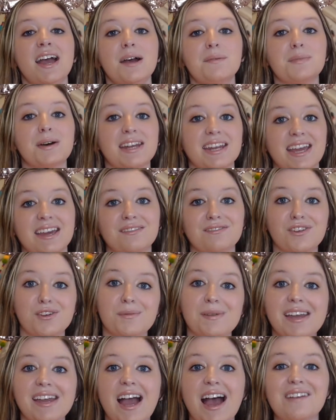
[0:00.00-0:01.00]
But again, for
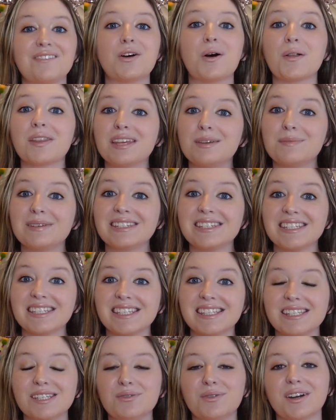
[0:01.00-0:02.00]
me, I've only been to
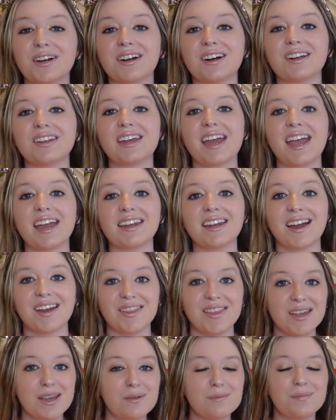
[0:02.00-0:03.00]
Disney World, and I
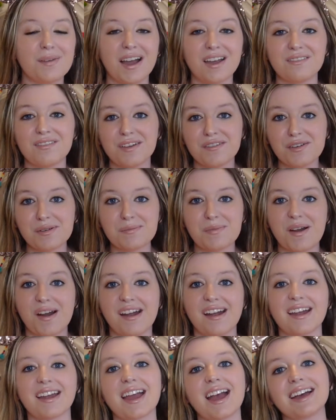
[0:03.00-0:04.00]
think my favorite
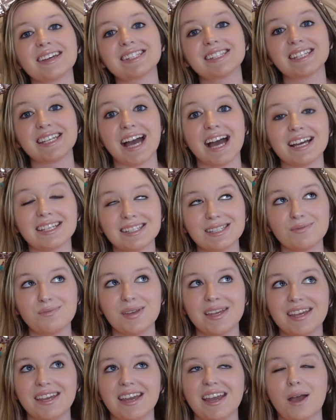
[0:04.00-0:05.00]
park has got to
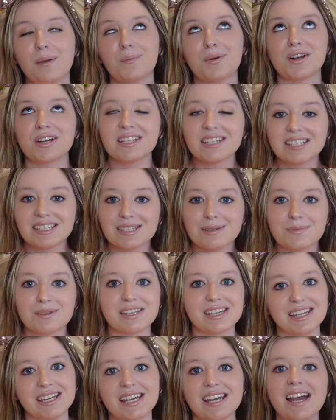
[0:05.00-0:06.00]
be,
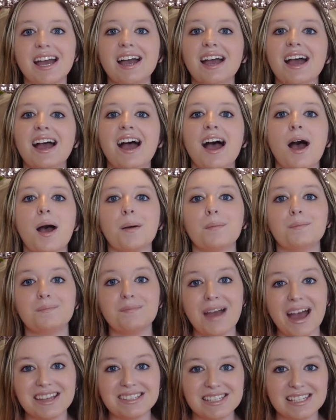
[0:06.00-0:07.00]
predictably,
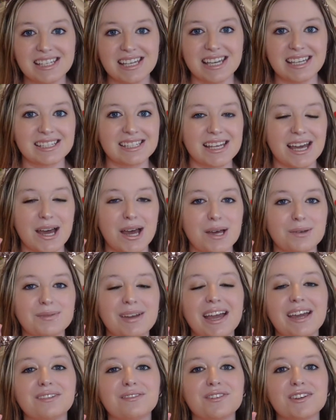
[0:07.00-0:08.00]
Magic Kingdom.
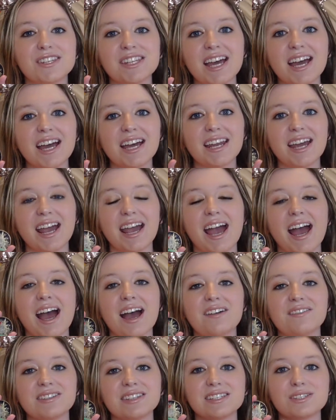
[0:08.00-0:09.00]
And for that, I
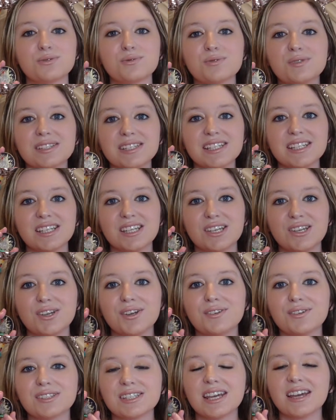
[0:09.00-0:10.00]
have this really
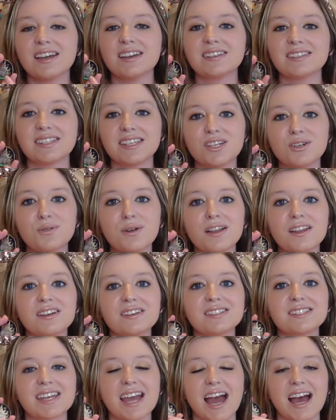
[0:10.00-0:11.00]
cute
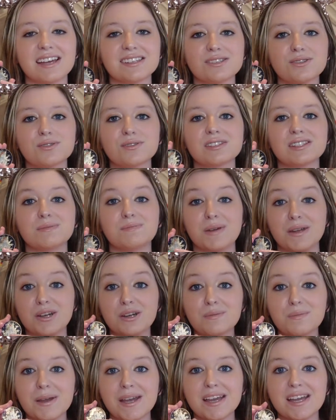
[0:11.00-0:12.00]
Cinderella's Castle
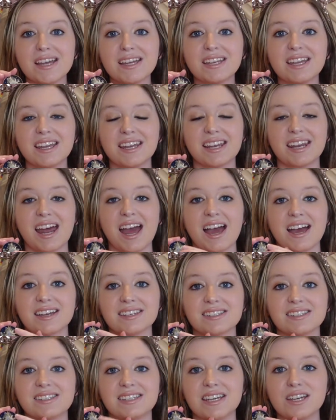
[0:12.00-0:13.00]
spinner pin, and it
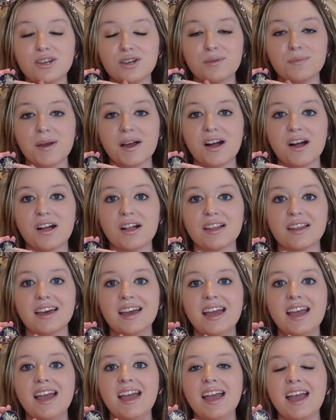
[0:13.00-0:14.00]
has Tinkerbell
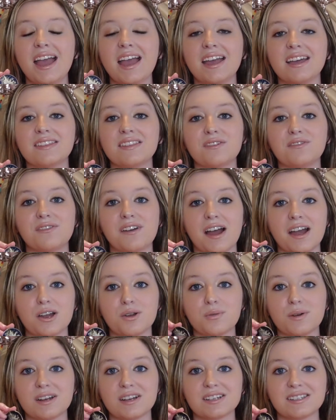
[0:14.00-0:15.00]
and the
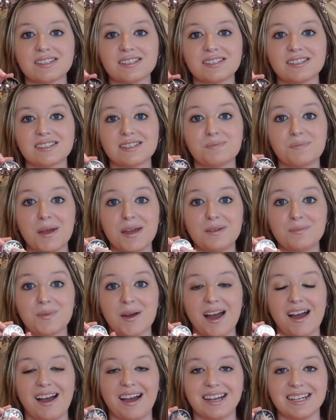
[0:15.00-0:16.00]
fireworks spin
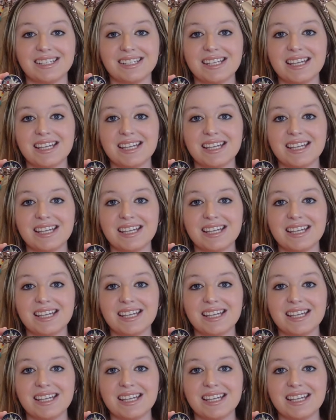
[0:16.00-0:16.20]
behind